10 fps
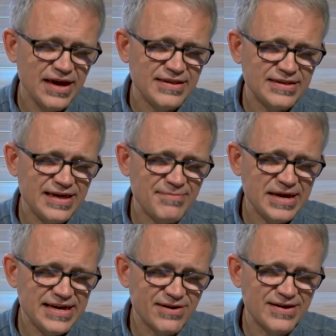And that they
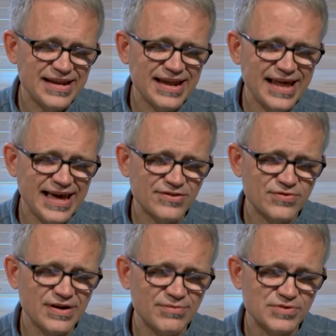may hear it and
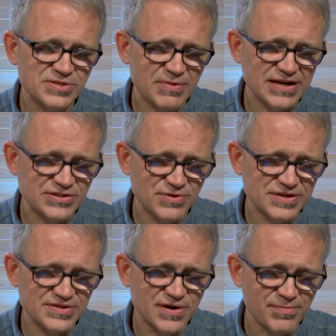answer it and respond to
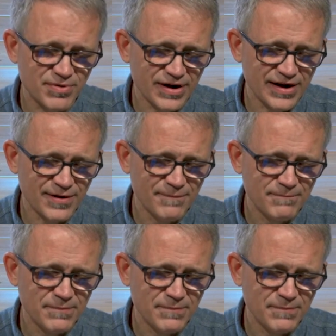it is our prayer.